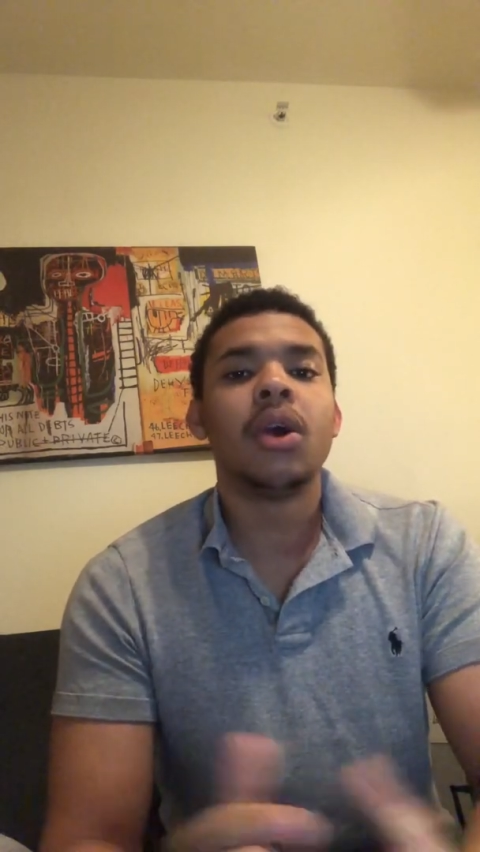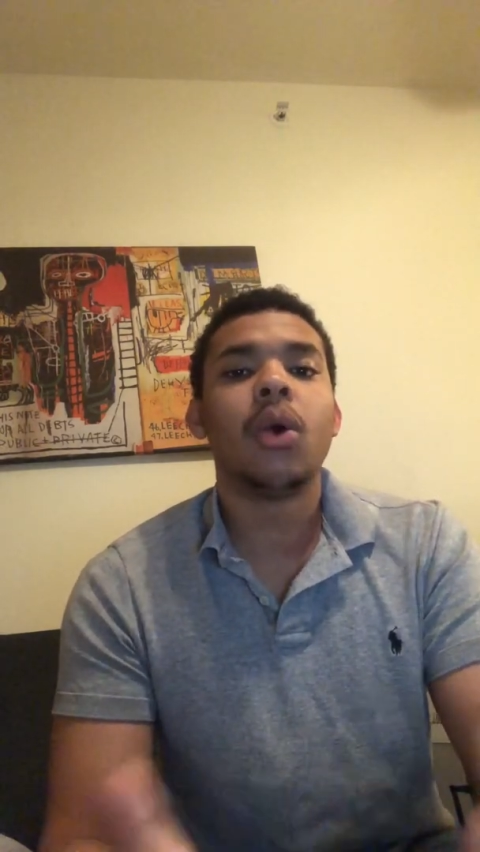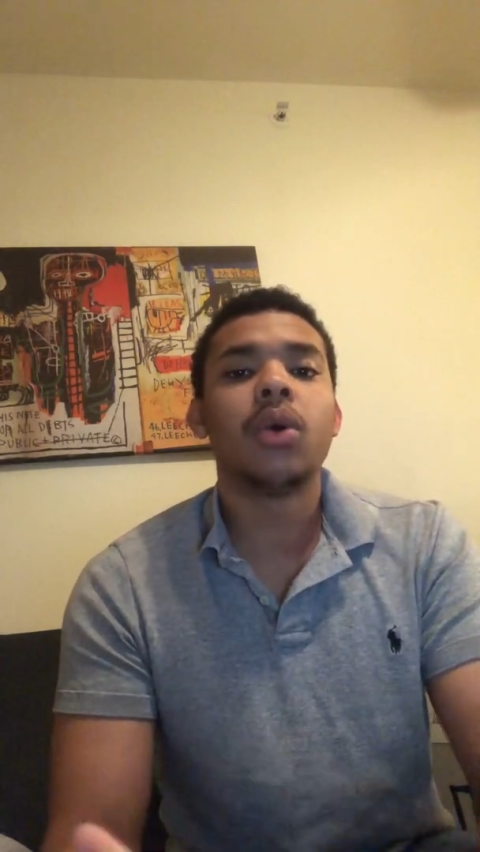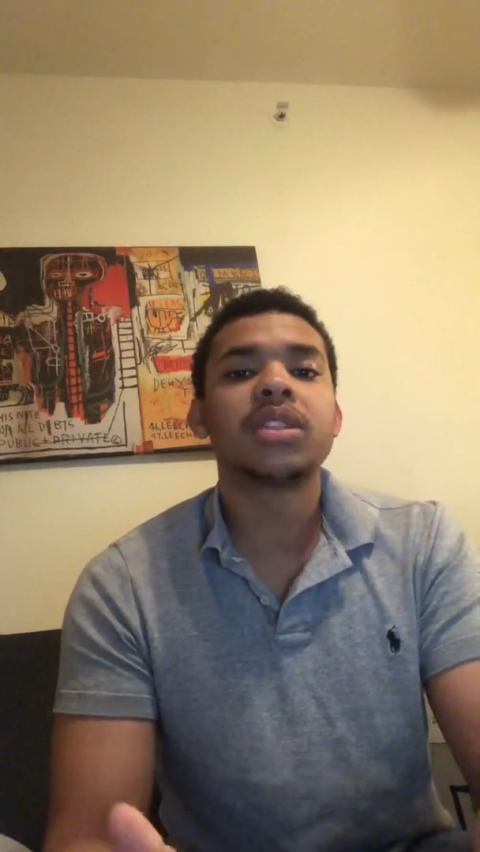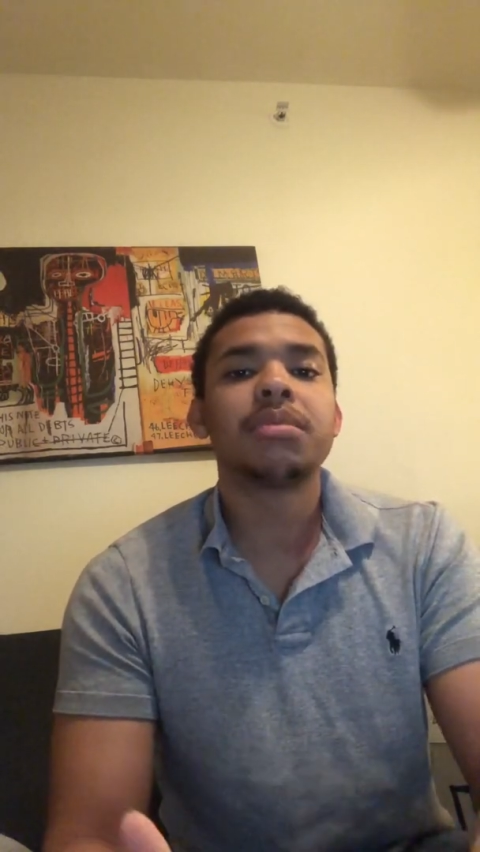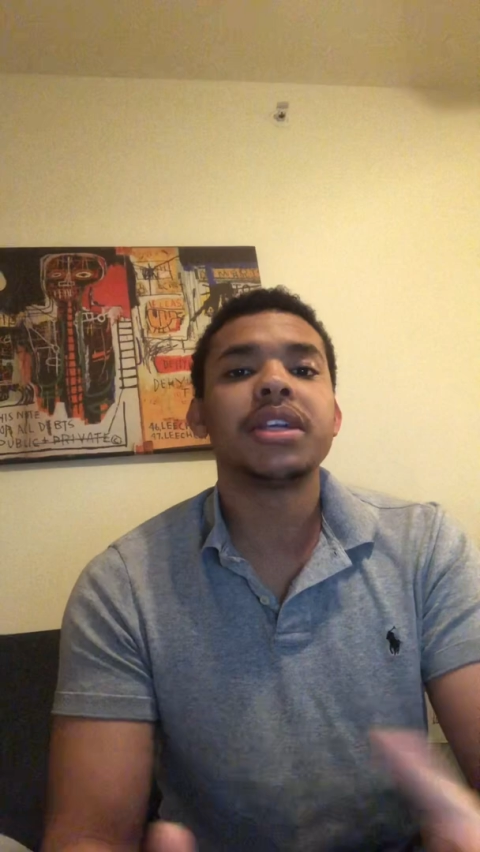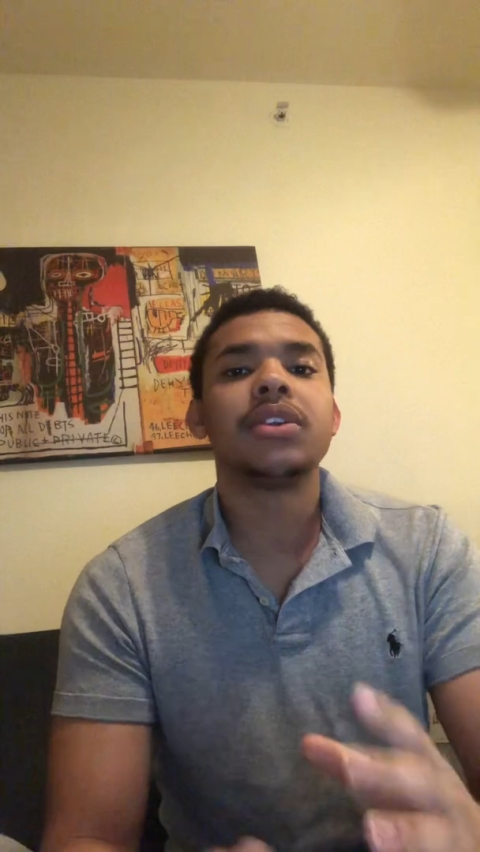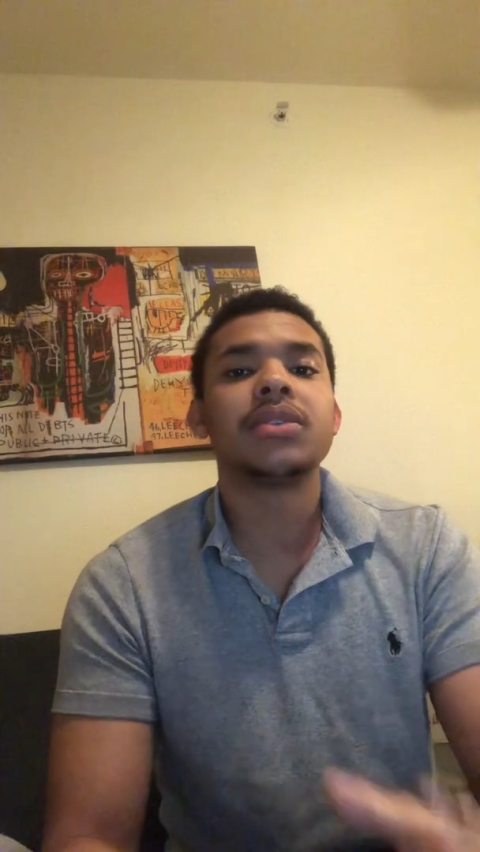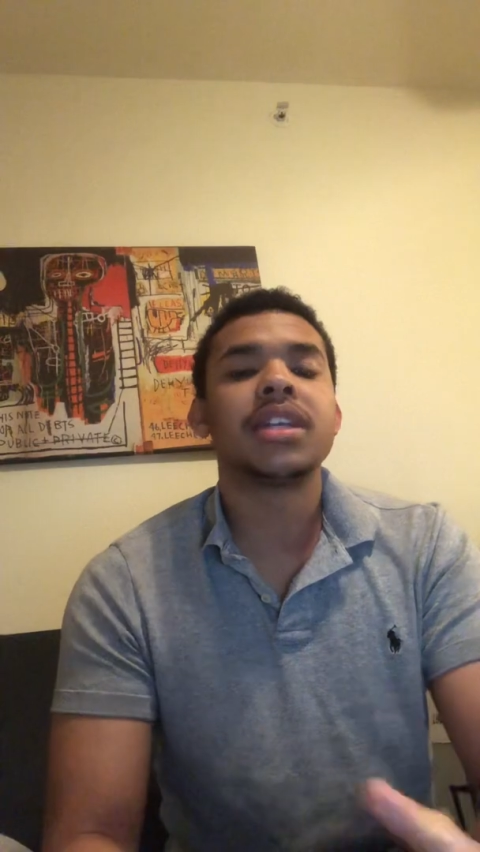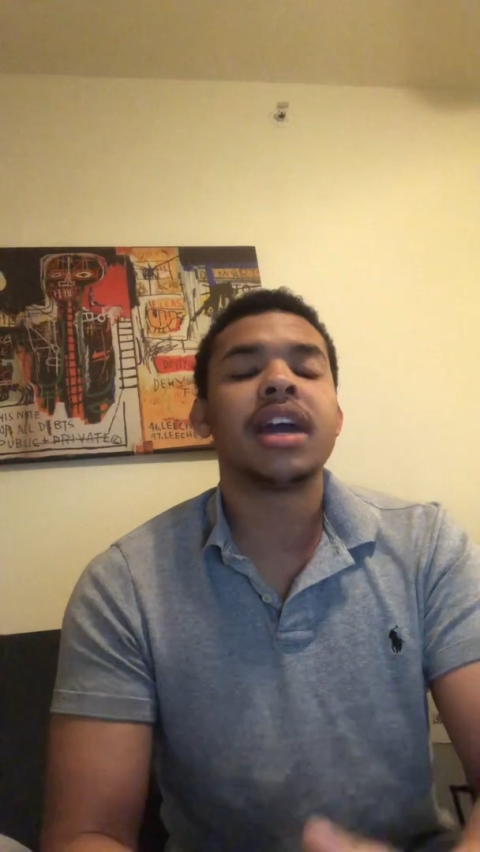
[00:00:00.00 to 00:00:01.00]
Ultimately,
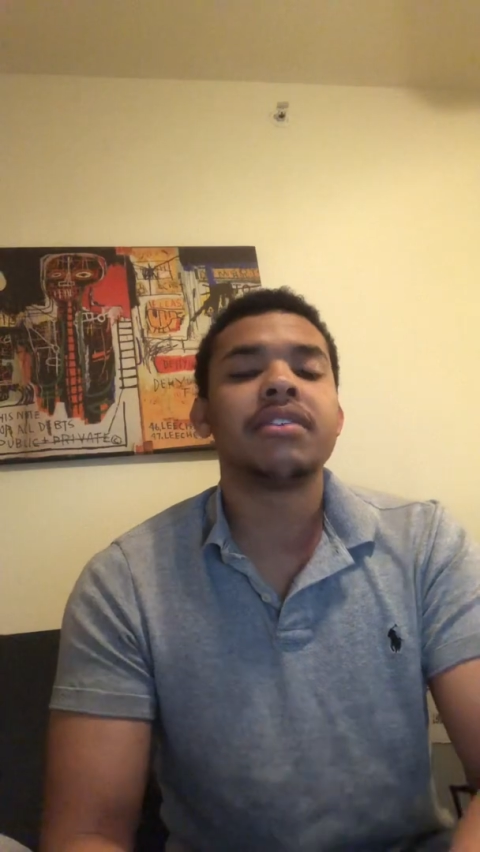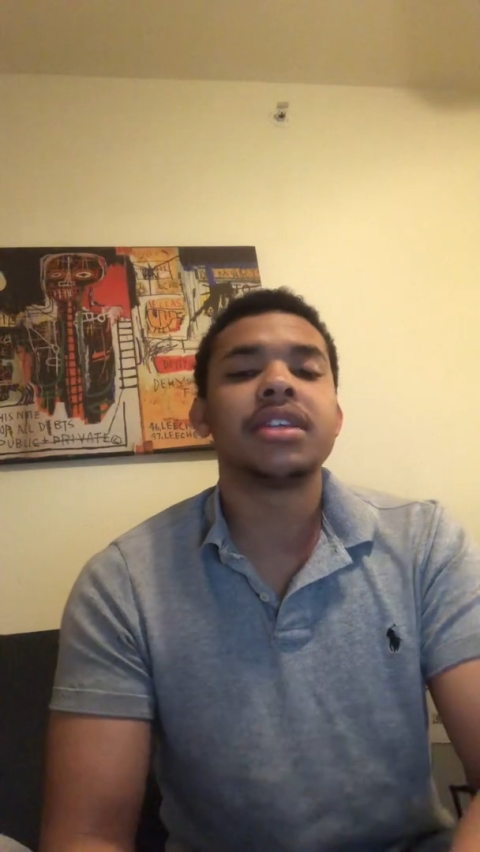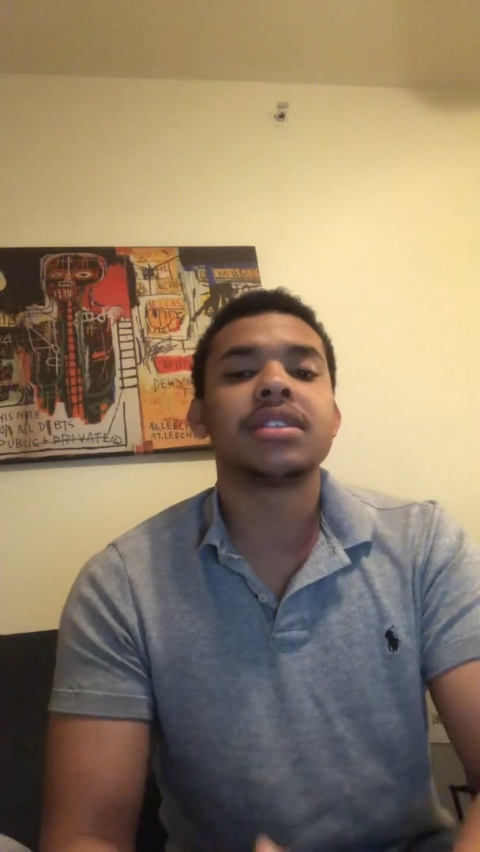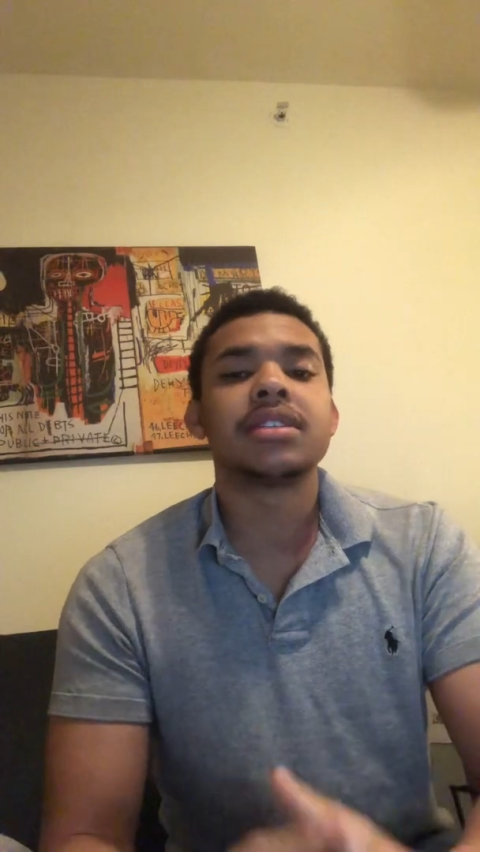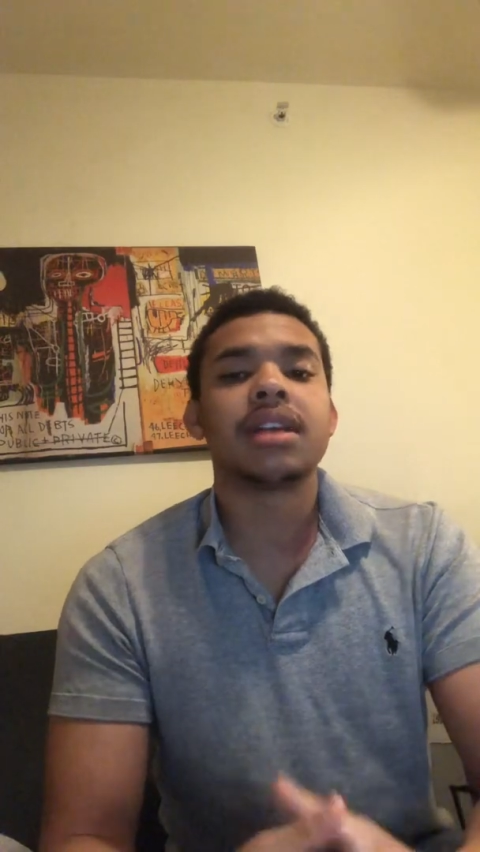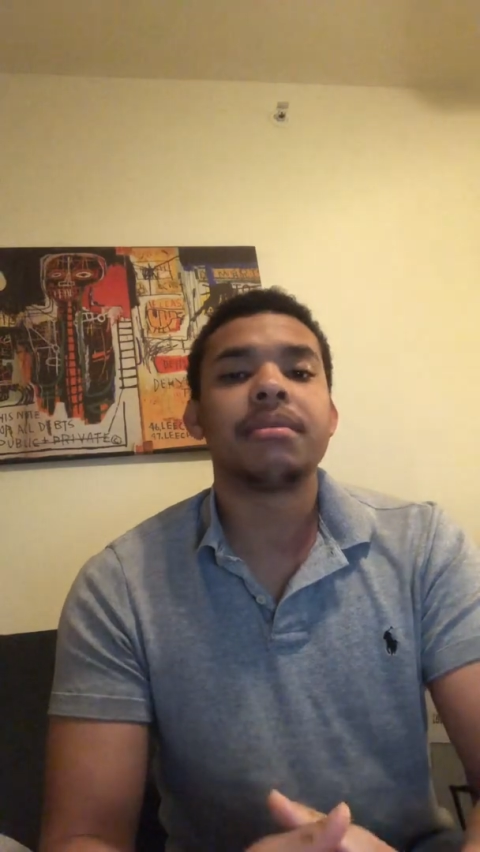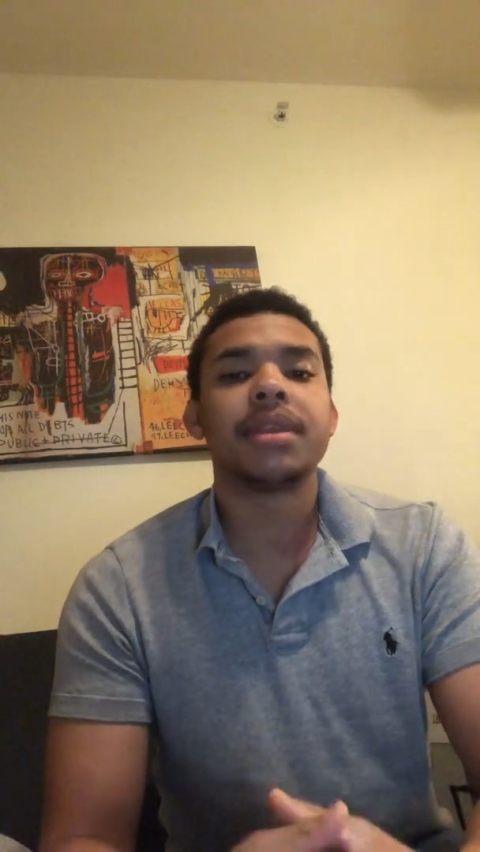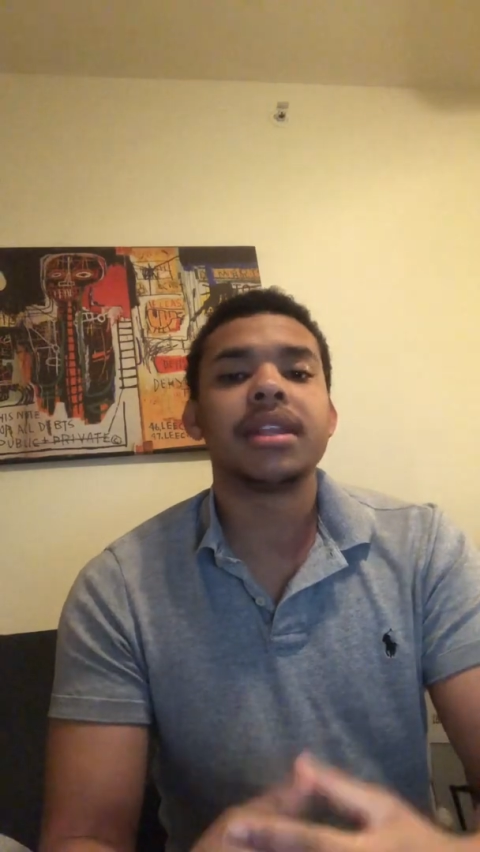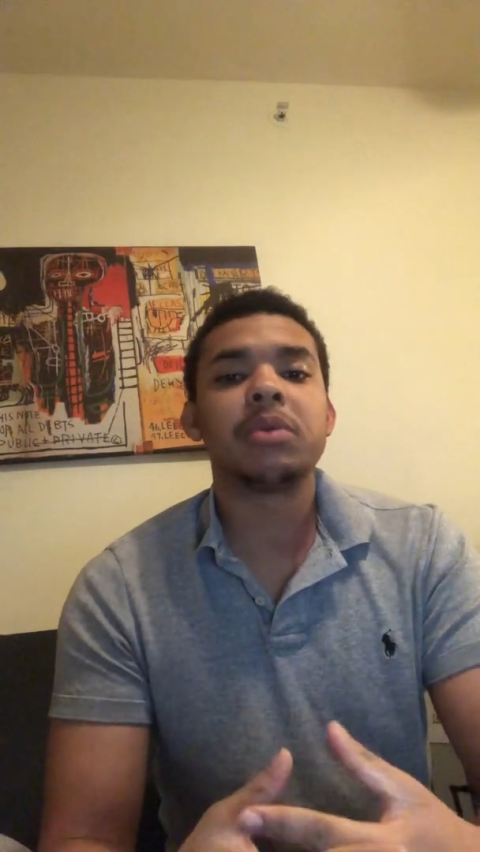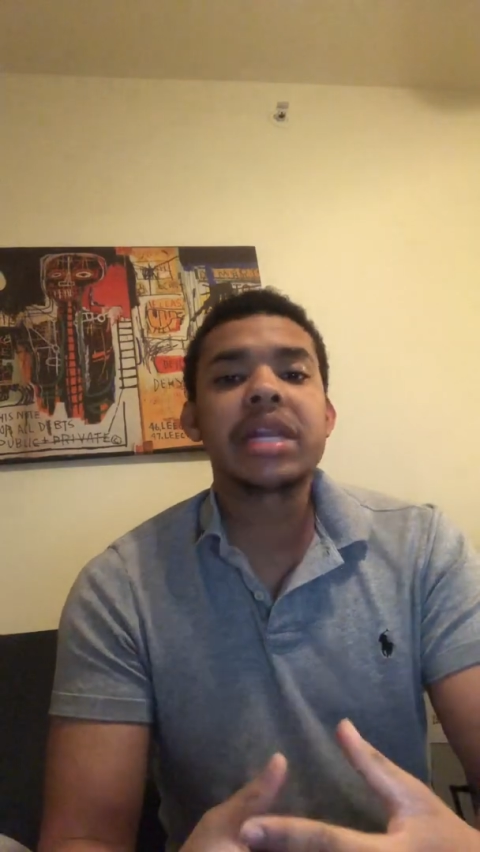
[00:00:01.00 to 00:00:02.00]
using evidence is
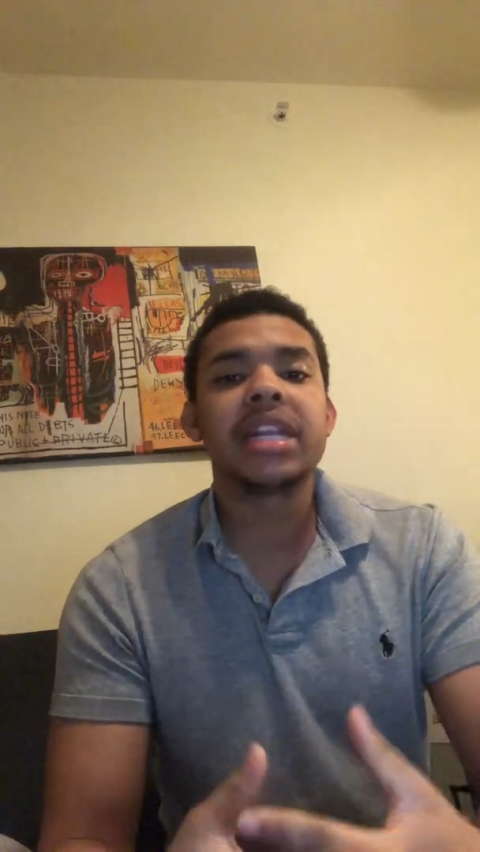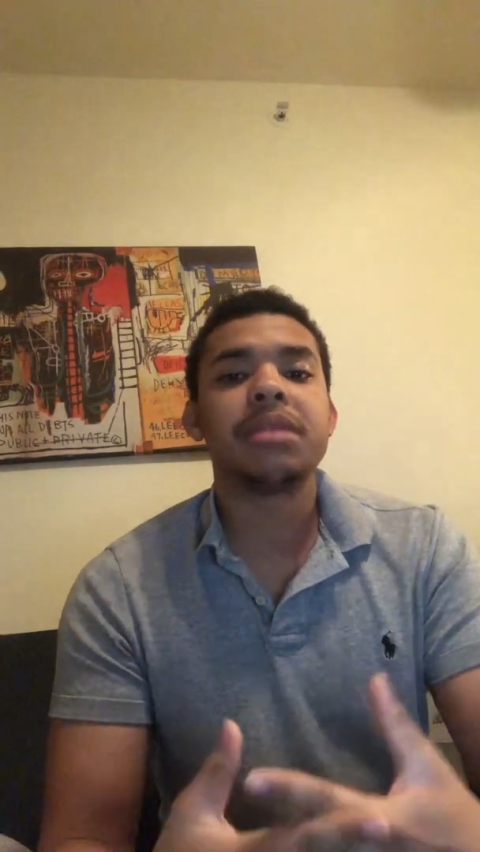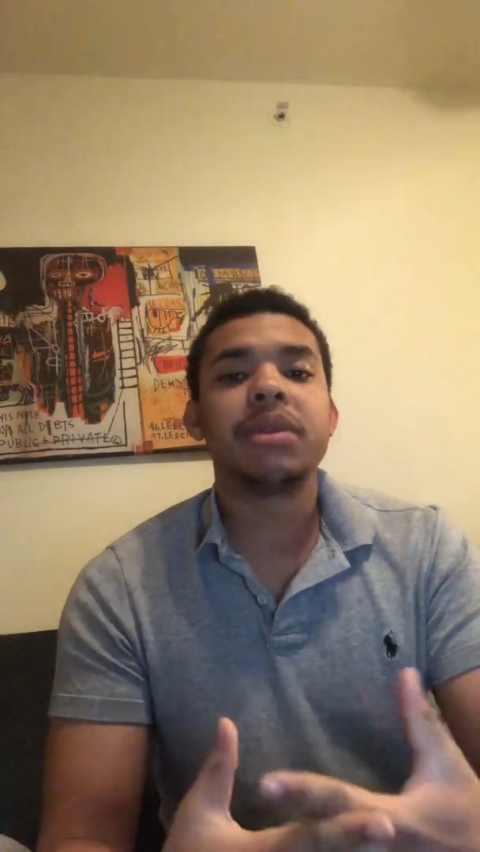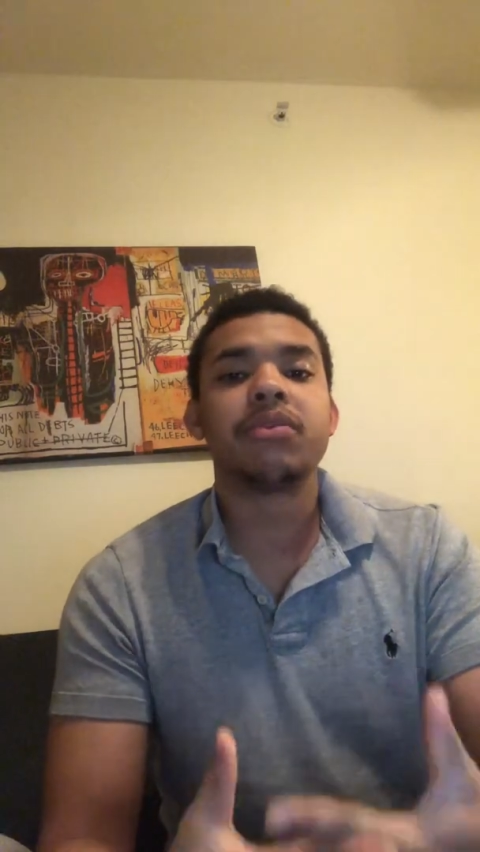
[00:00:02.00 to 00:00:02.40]
something we need to be